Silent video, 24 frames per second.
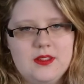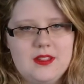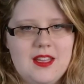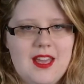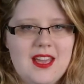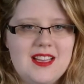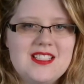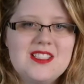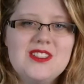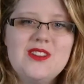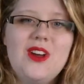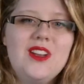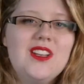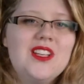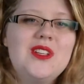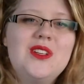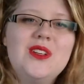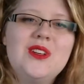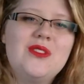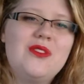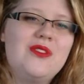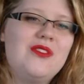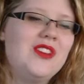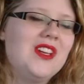it's not a
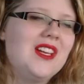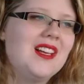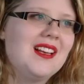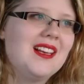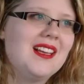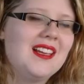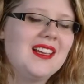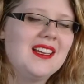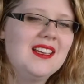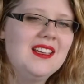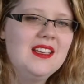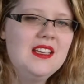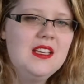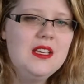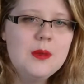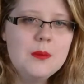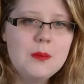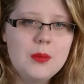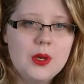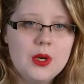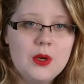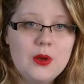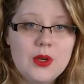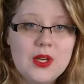good feeling.
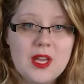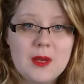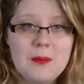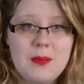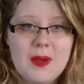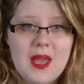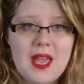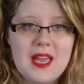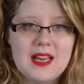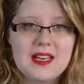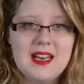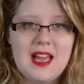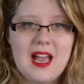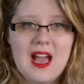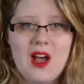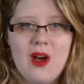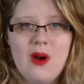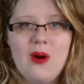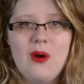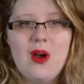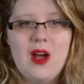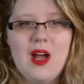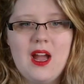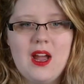But looking back
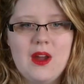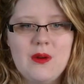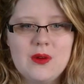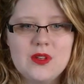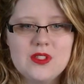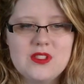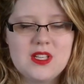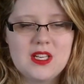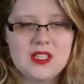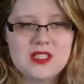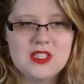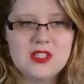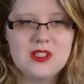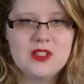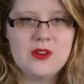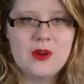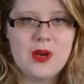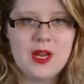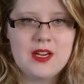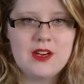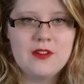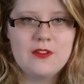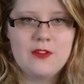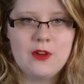now, I was actually
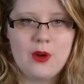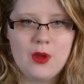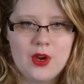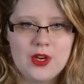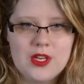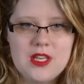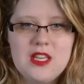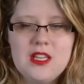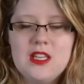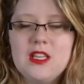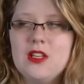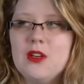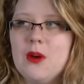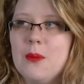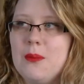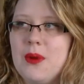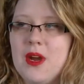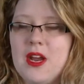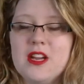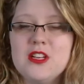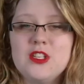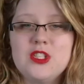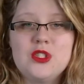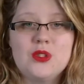kind of lucky
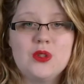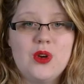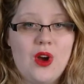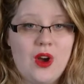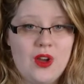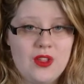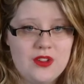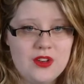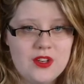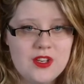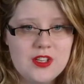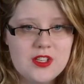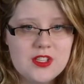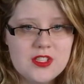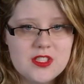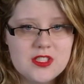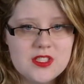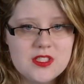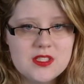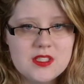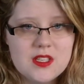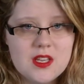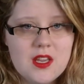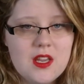compared to
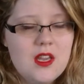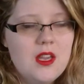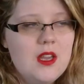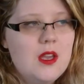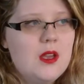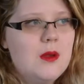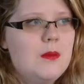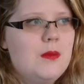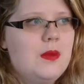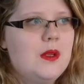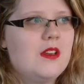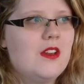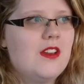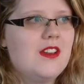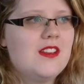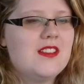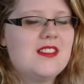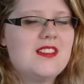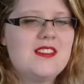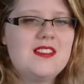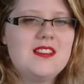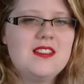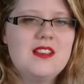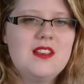others,
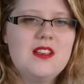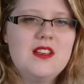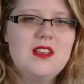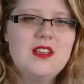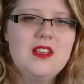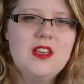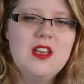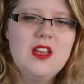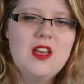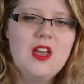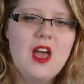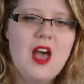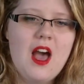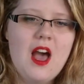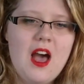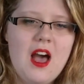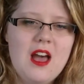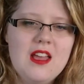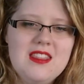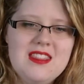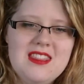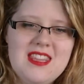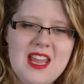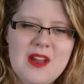because
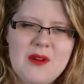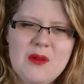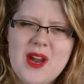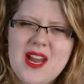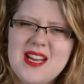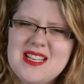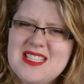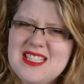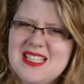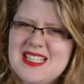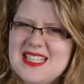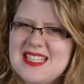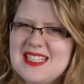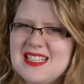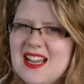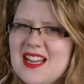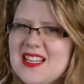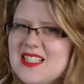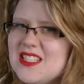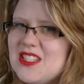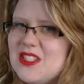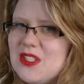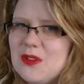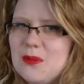they were actually
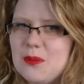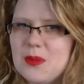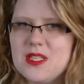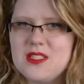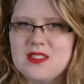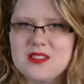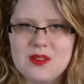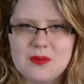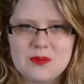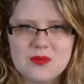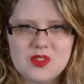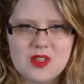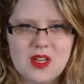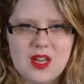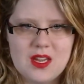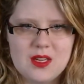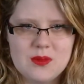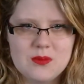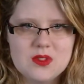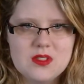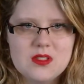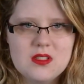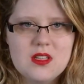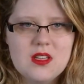nice to me
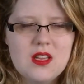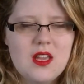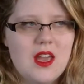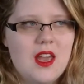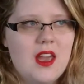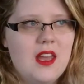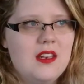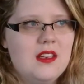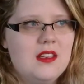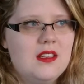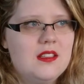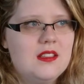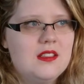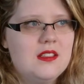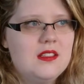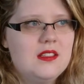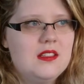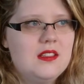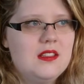sometimes, and